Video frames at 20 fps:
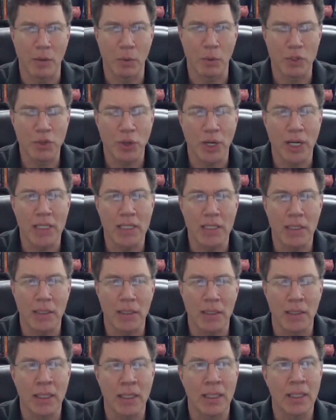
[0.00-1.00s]
We're trying
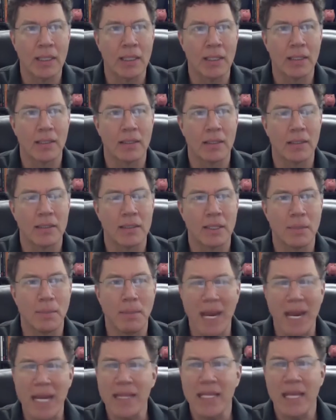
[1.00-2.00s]
to
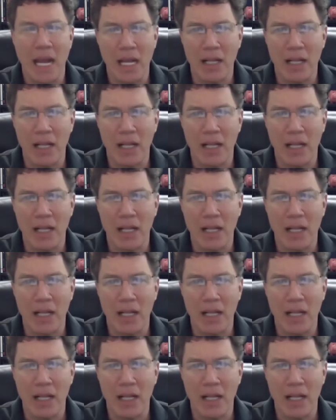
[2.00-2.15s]
make the